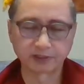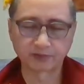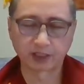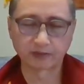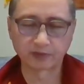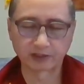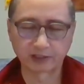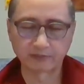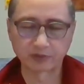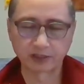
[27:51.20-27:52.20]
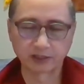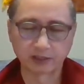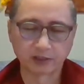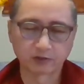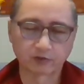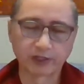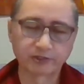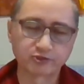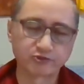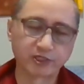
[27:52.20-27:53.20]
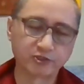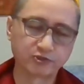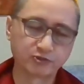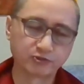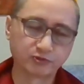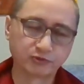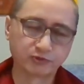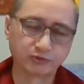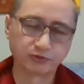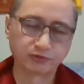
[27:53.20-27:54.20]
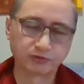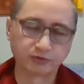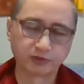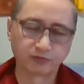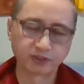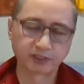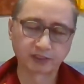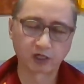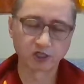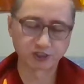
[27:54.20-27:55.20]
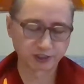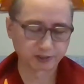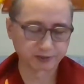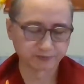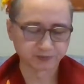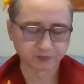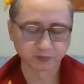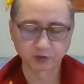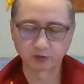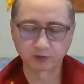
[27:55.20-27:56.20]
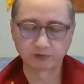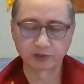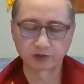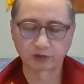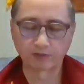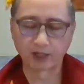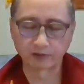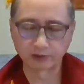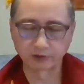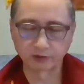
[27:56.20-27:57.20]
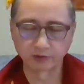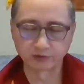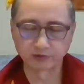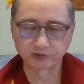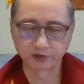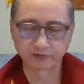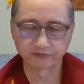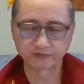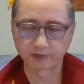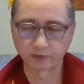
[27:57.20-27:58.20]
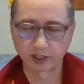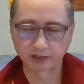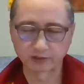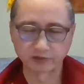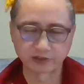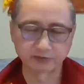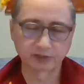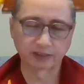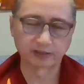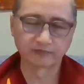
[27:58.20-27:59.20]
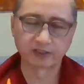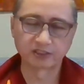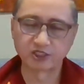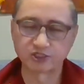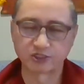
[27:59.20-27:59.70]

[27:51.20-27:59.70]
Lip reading: Sometimes it can be quite strange to the Western culture. When we talk about go to serve someone, like even a